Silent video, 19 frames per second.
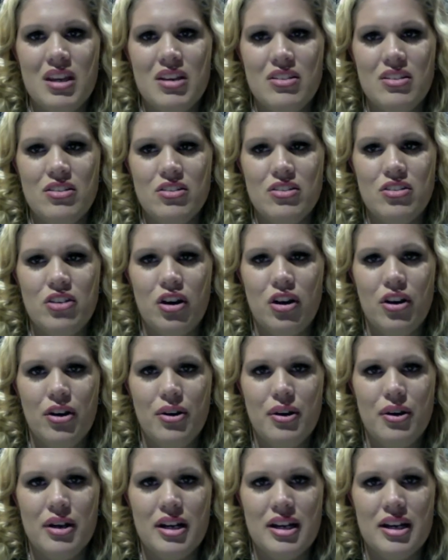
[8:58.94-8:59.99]

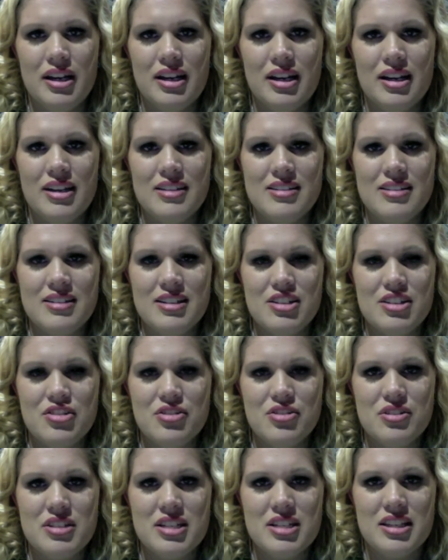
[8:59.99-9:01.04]
So it's an
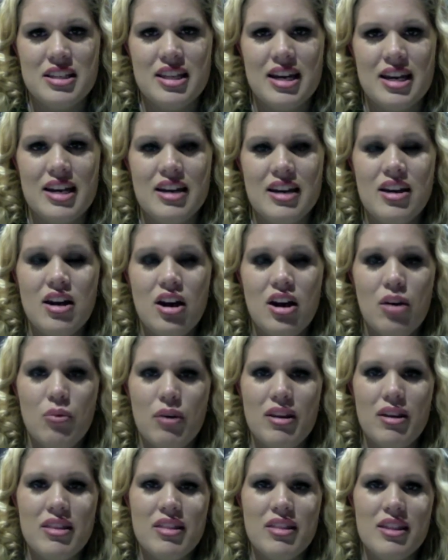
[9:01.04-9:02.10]
interesting thing.
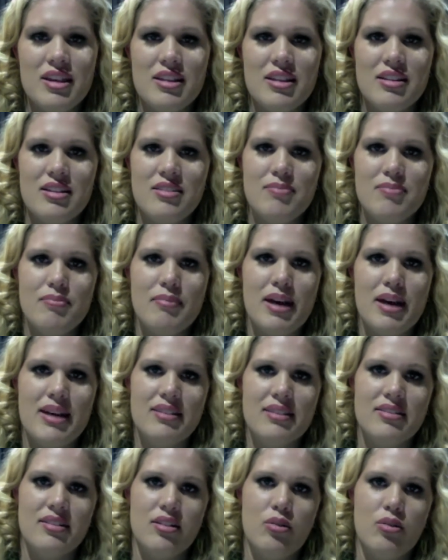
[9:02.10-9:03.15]
One thing that
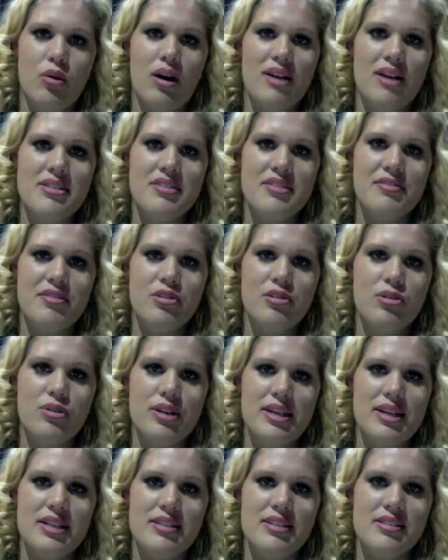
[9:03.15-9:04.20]
makes it quite difficult
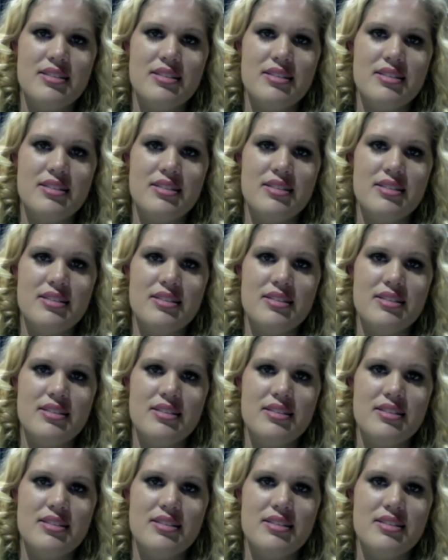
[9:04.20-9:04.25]
is